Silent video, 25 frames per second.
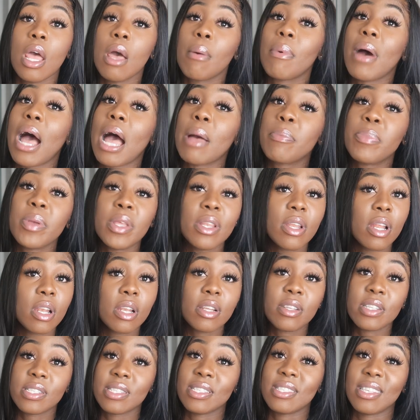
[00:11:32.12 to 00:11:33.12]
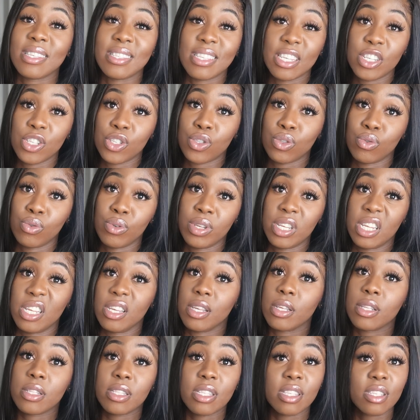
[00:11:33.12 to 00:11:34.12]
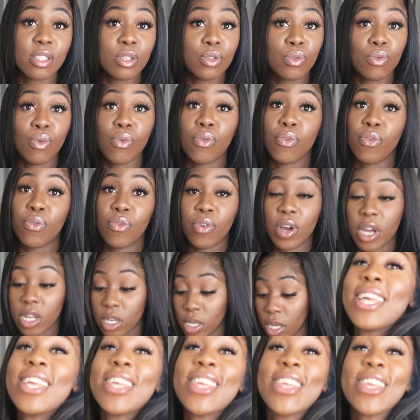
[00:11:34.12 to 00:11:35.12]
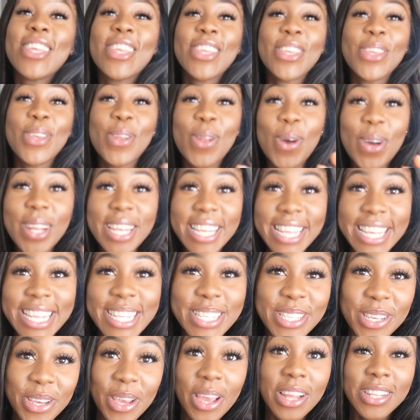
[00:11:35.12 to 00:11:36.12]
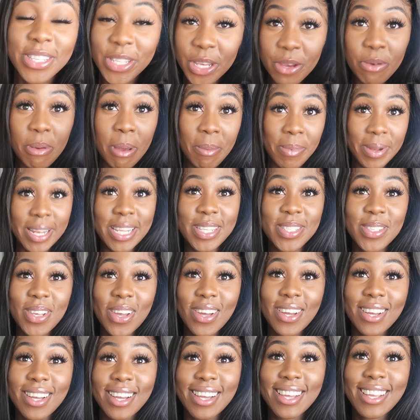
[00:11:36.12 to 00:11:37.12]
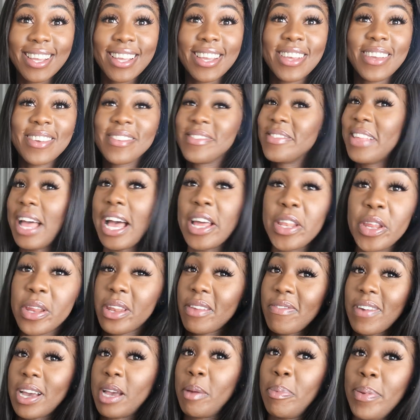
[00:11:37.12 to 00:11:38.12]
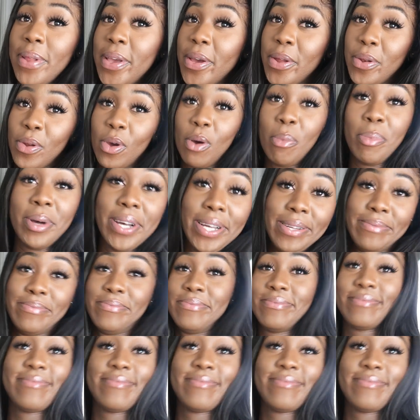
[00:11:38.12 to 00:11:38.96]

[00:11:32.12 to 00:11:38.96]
but I'd be, none of this is essential, innit? This is all for fun. You don't need to, do you remember this song? I don't know if I can play it or not, but